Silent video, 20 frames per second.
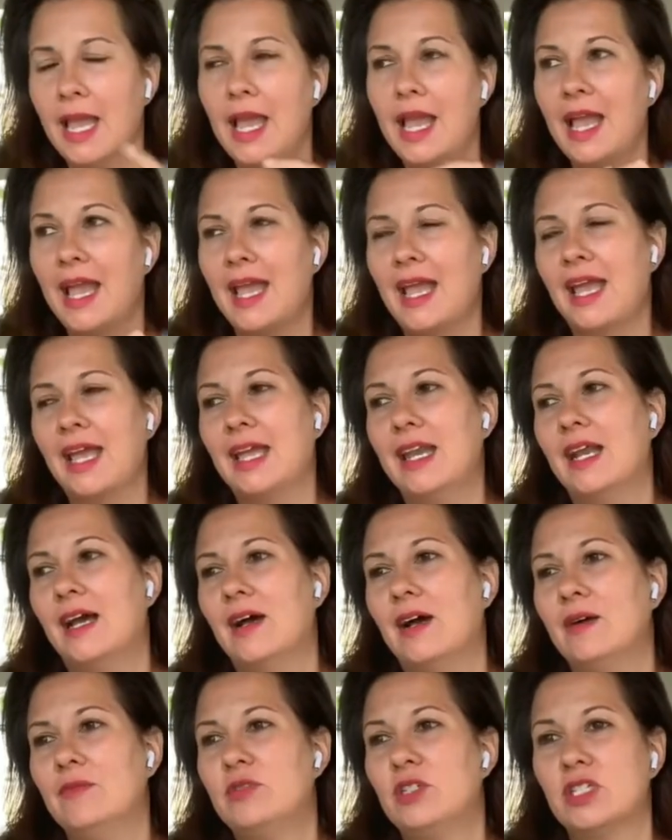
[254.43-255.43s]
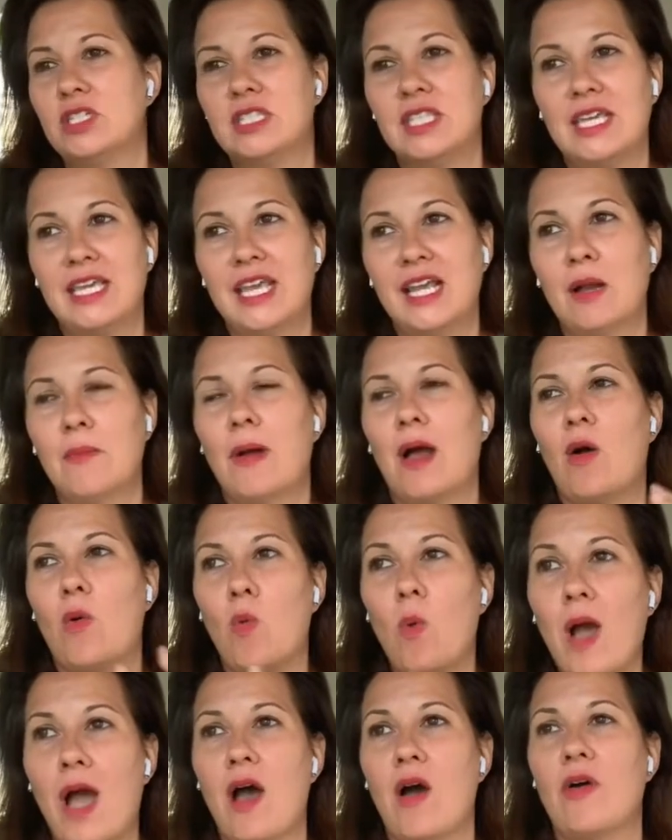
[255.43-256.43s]
And um, just thinking about,
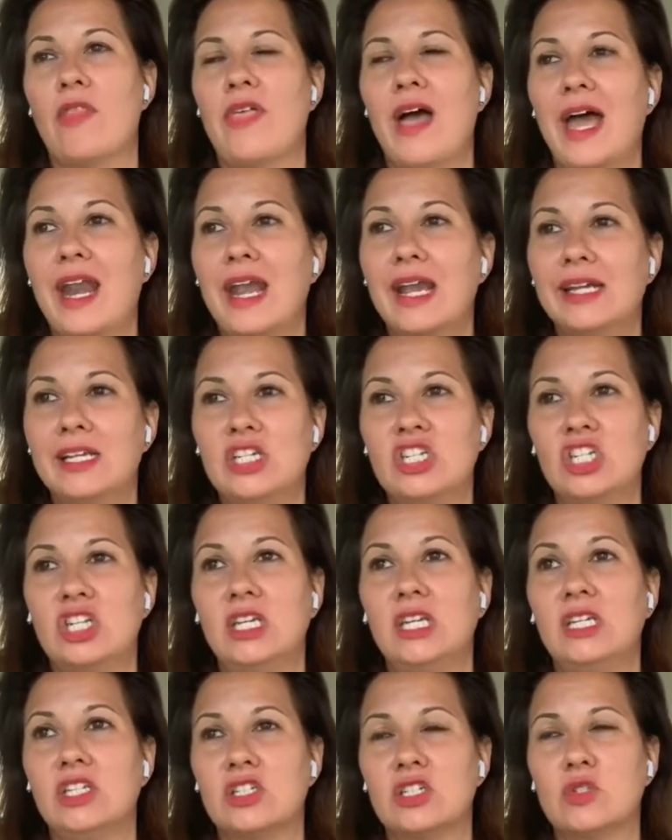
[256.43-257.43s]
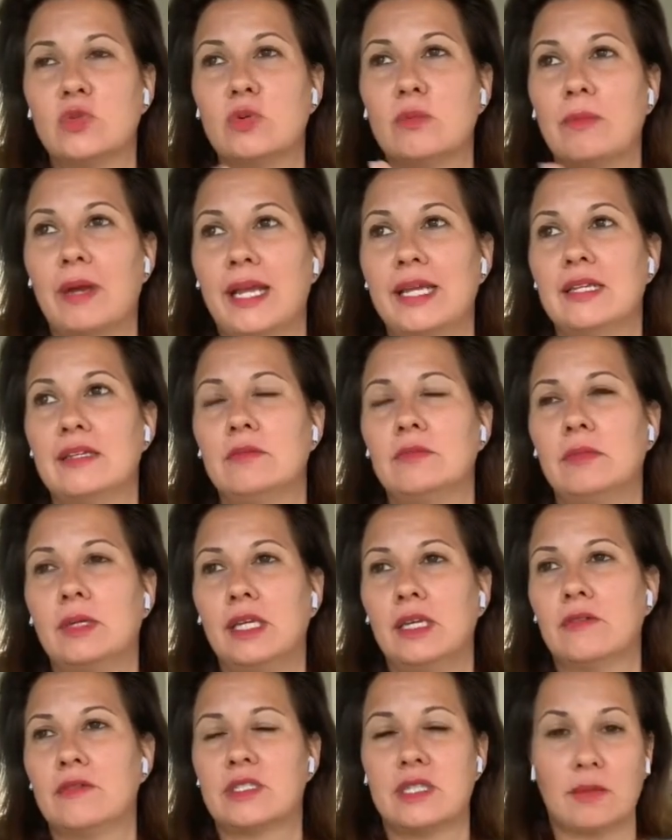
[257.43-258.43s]
wow, that IG just reminded
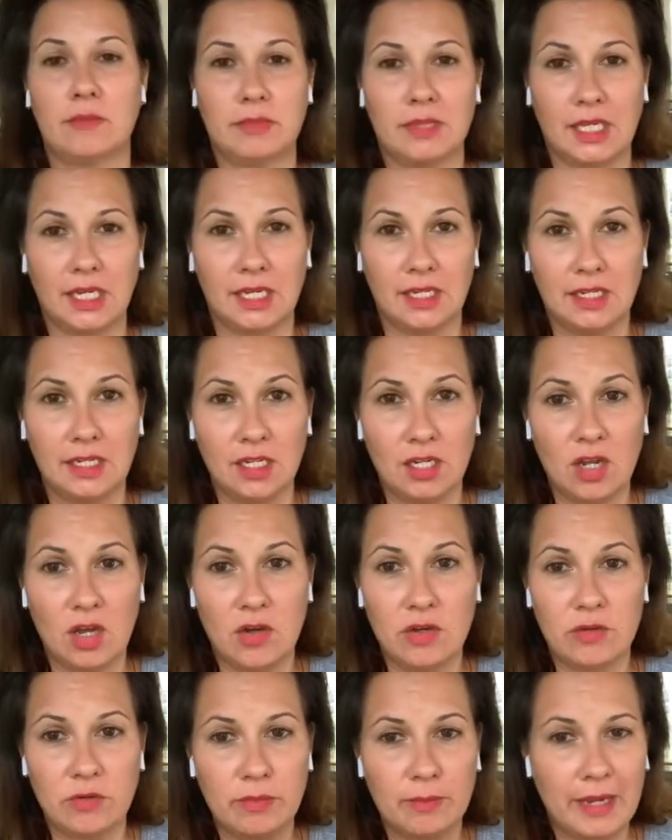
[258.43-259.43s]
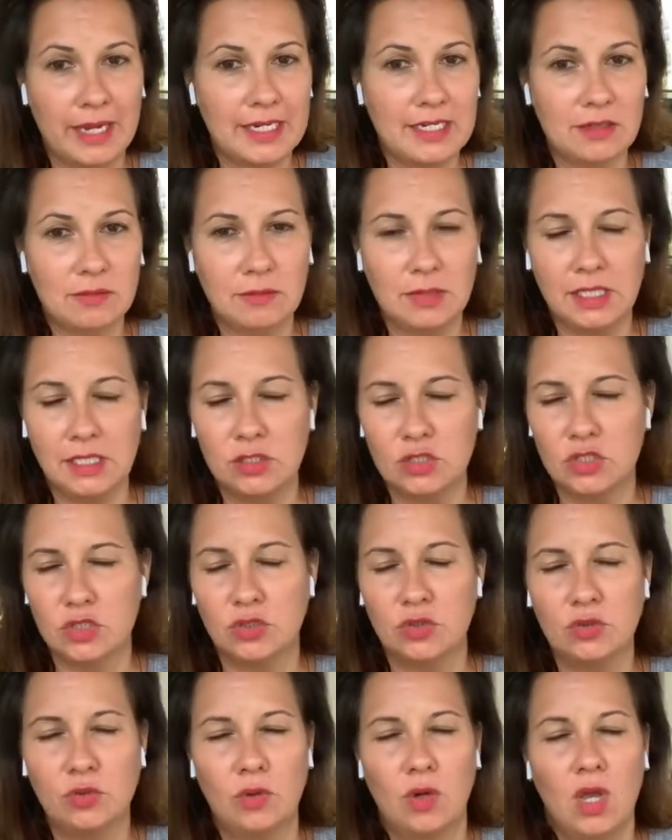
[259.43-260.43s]
me of something. You know, it reminded me
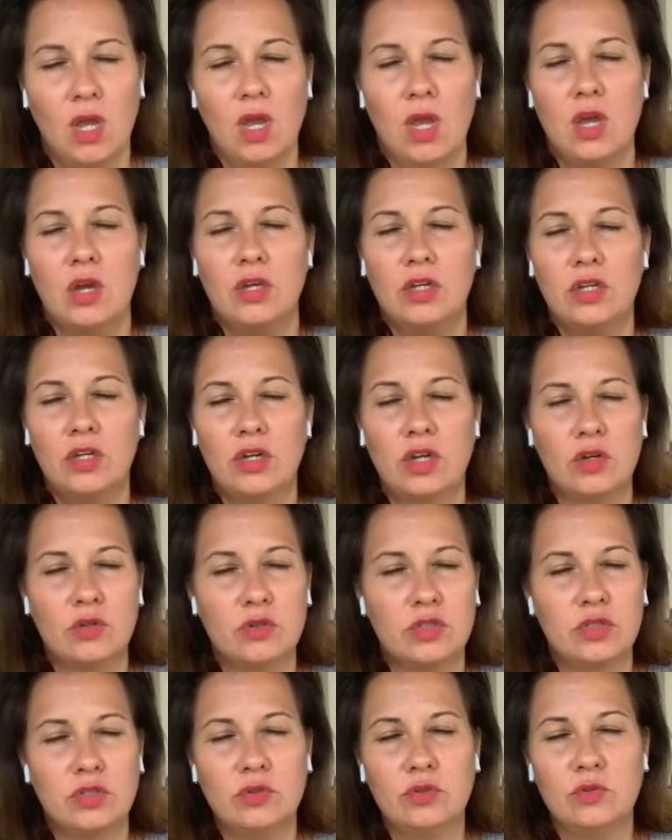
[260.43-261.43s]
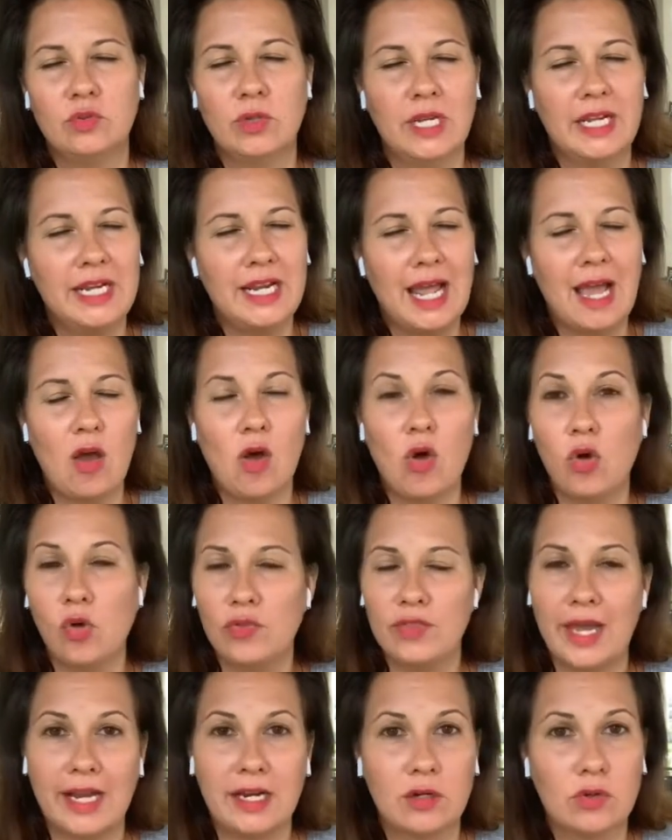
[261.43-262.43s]
to you know to really not hold
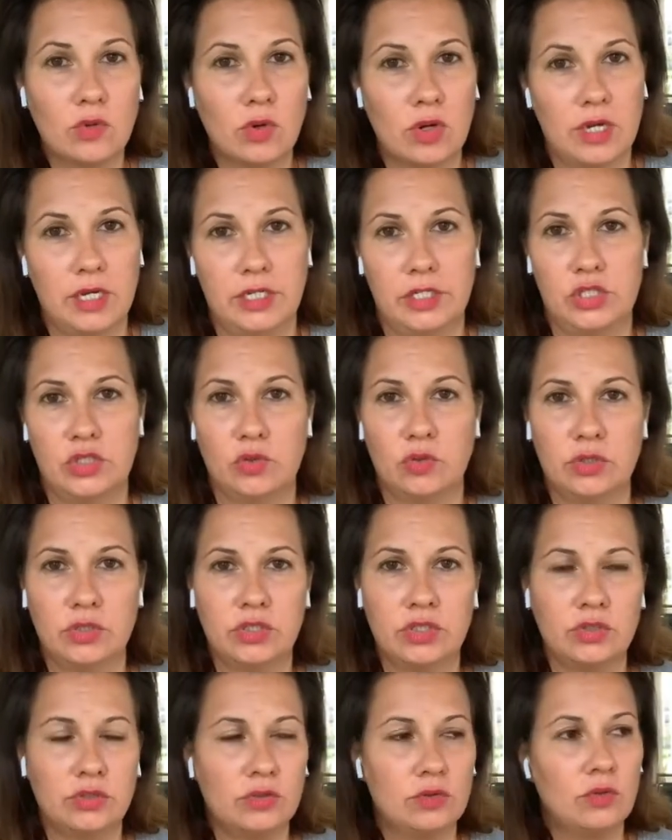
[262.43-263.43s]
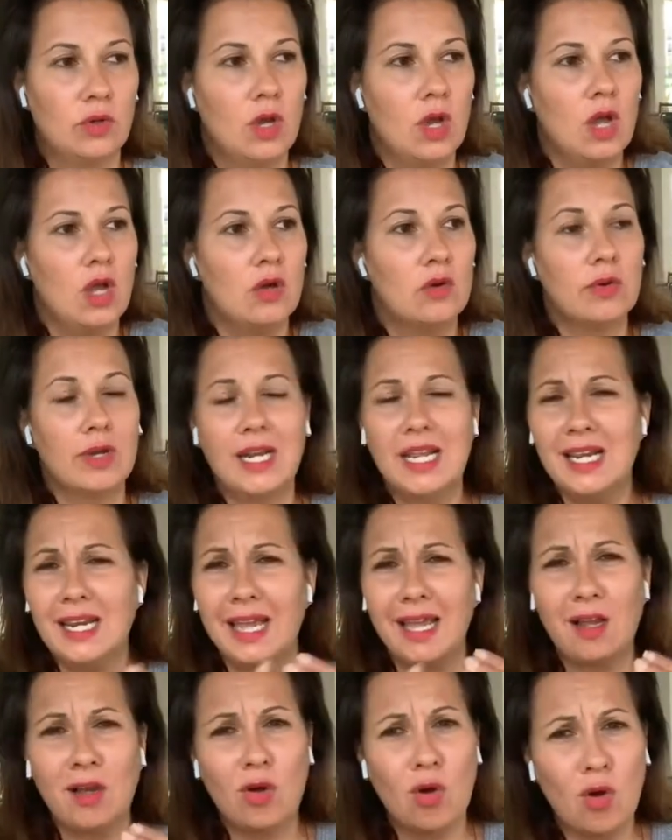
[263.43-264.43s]
that grudge or to really
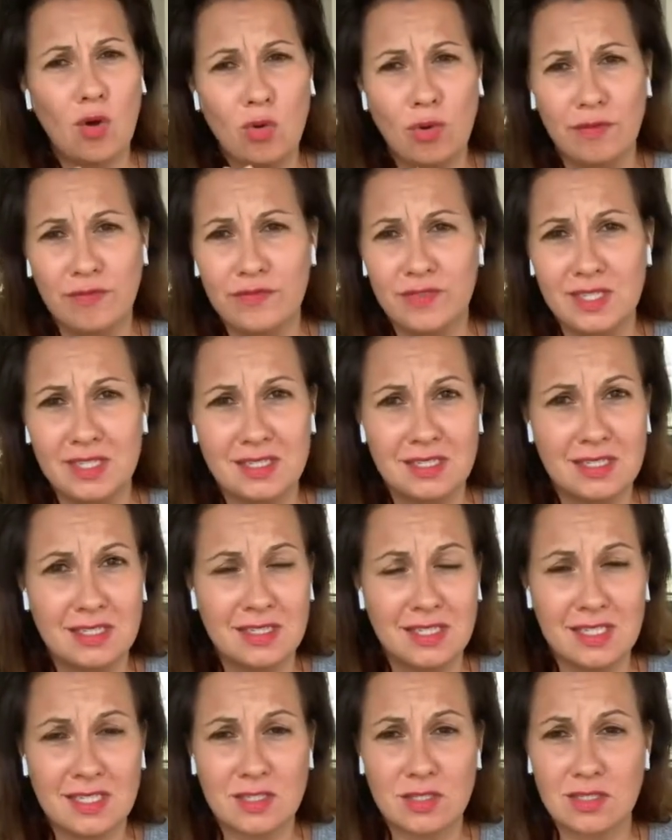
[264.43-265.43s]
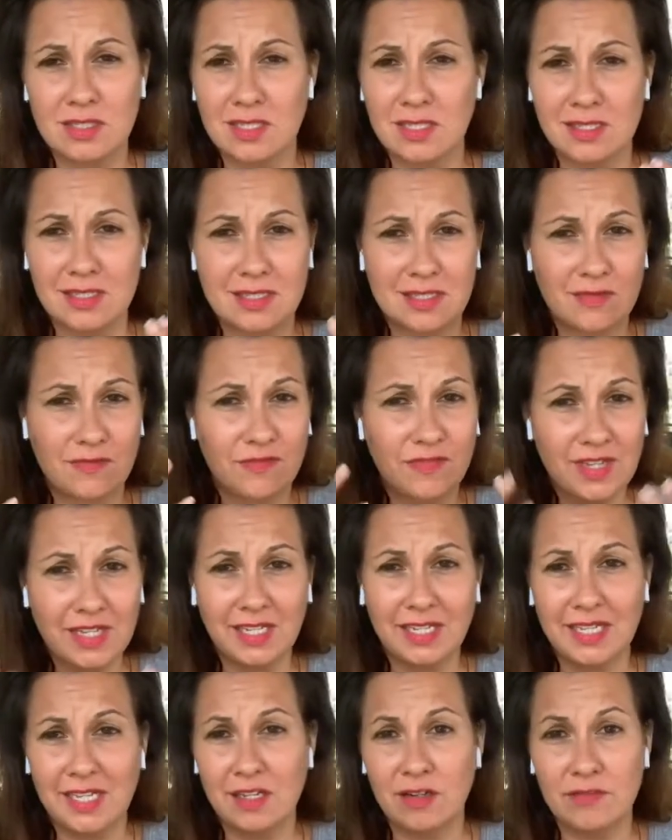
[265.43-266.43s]
let go of this this this
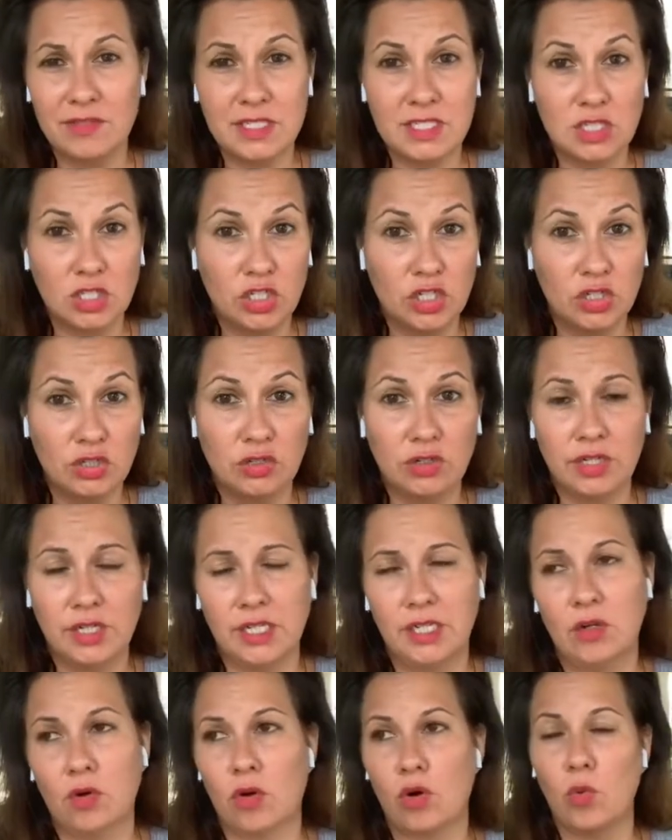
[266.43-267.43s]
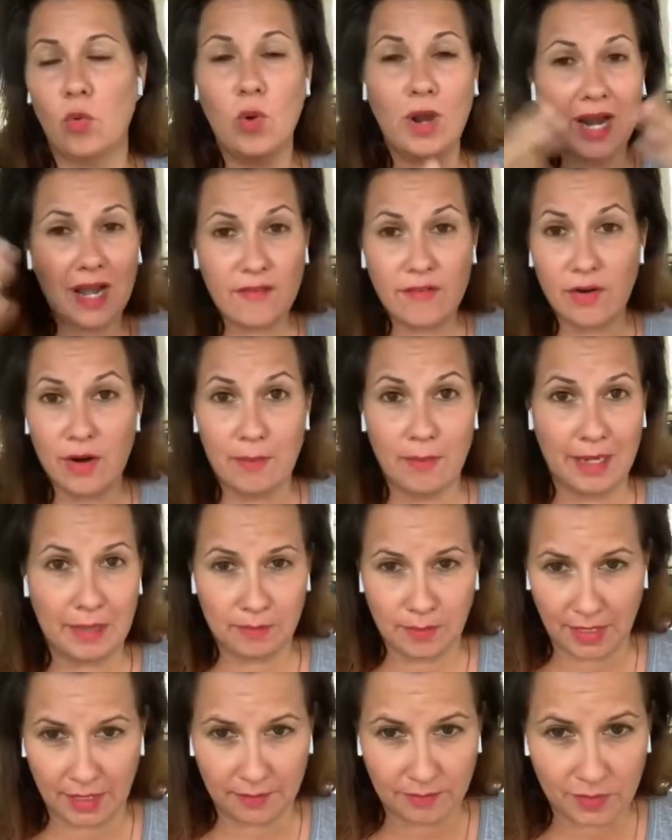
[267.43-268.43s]
feeling of insecurity or whatever it might
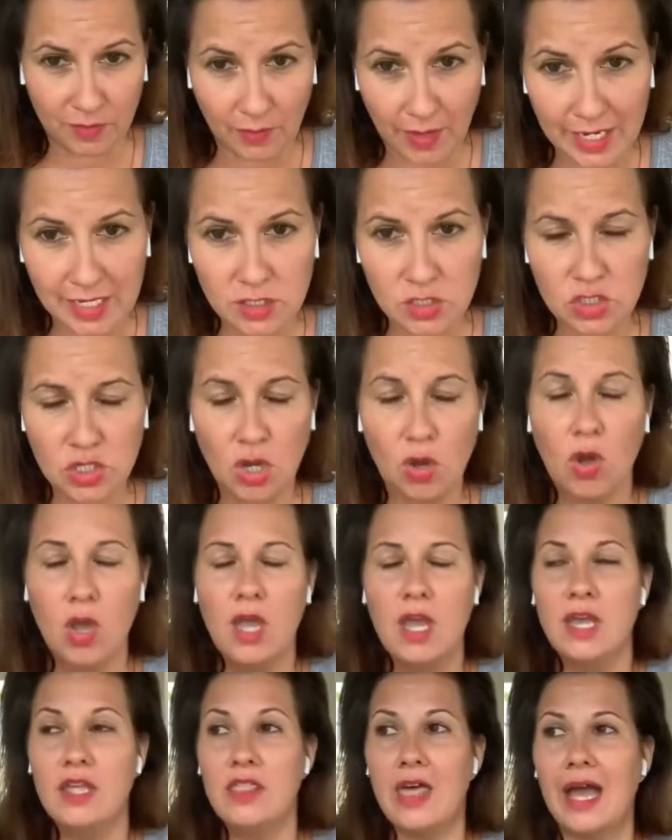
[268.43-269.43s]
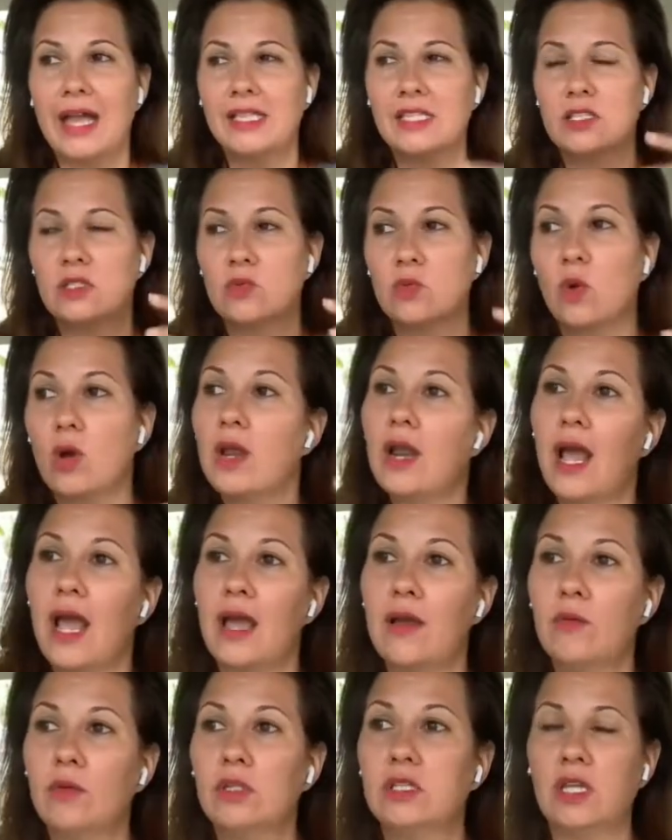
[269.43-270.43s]
be right so that's what i
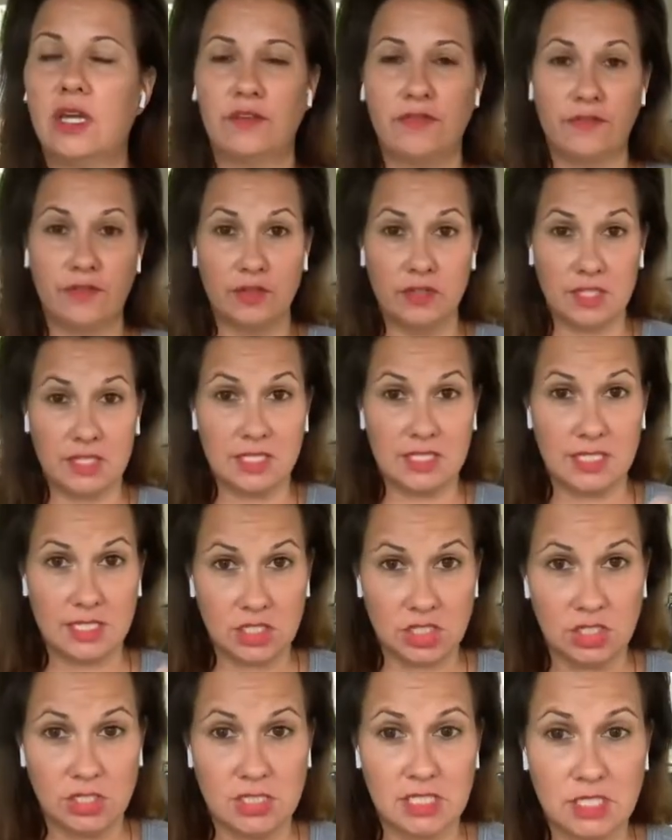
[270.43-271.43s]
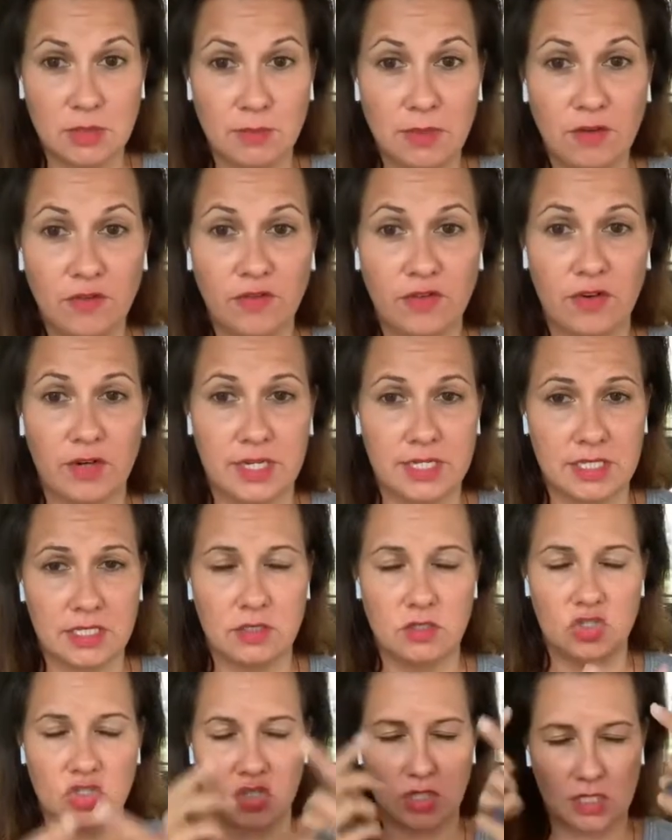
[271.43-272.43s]
would love for these sessions to be for us
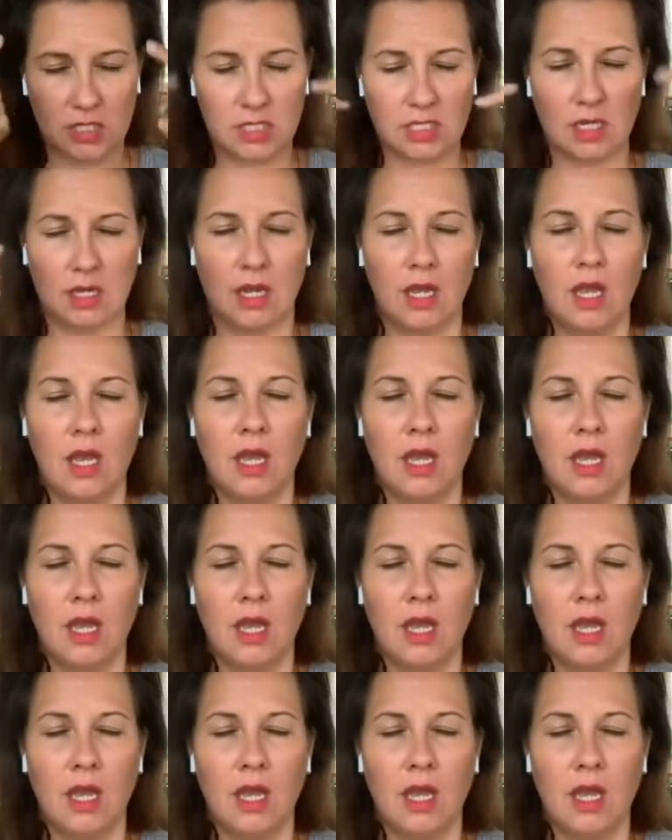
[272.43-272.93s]
is just uh,